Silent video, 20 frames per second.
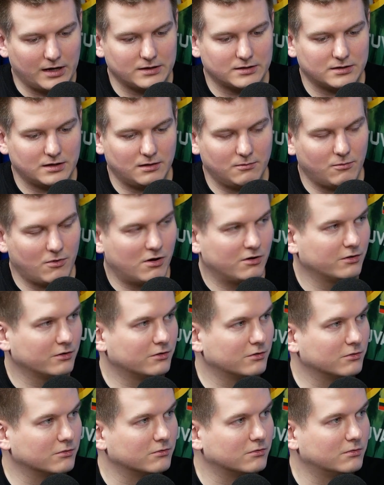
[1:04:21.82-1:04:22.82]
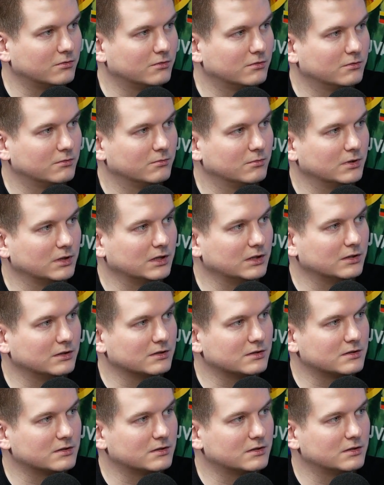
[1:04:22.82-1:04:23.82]
I say Monaco,
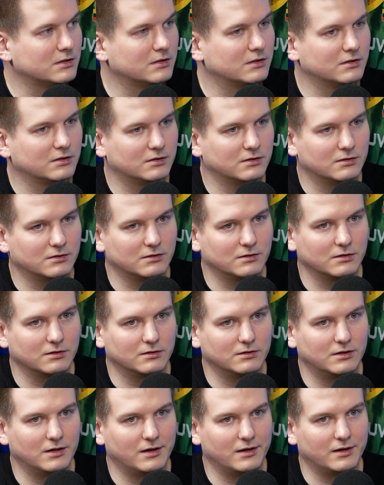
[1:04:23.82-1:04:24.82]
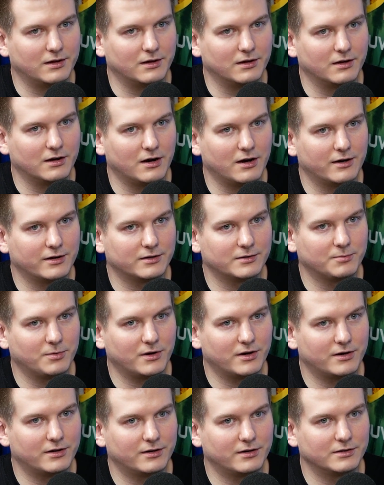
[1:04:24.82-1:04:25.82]
because the hard
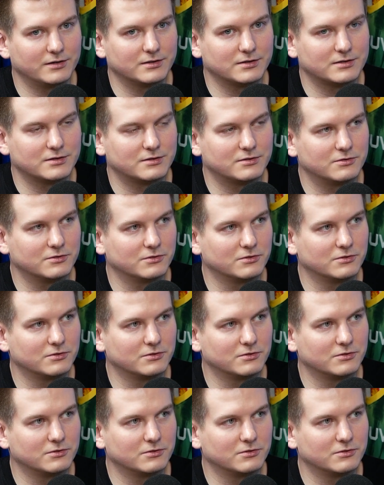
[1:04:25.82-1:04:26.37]
part is